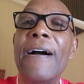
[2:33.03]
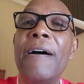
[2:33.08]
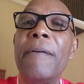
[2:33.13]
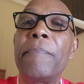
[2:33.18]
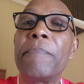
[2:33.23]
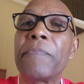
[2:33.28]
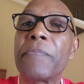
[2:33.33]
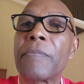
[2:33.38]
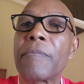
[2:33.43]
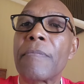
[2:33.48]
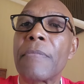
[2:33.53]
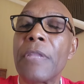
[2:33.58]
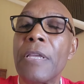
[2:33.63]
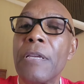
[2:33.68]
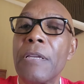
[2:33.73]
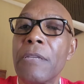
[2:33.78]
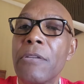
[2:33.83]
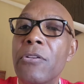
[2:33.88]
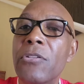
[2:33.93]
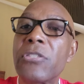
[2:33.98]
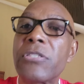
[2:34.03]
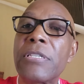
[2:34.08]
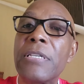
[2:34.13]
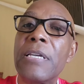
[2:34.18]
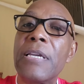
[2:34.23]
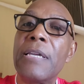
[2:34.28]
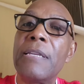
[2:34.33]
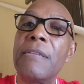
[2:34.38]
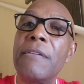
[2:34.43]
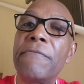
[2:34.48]
um, you'll
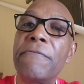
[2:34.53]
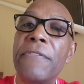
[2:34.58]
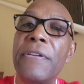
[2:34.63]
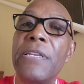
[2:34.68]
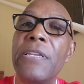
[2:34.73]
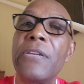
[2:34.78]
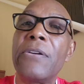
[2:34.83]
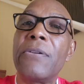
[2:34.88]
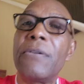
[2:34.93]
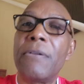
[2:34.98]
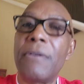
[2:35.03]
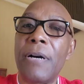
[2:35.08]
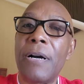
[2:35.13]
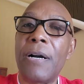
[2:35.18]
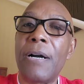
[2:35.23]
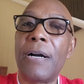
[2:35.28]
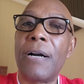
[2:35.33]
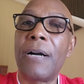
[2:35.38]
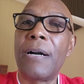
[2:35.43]
see in the video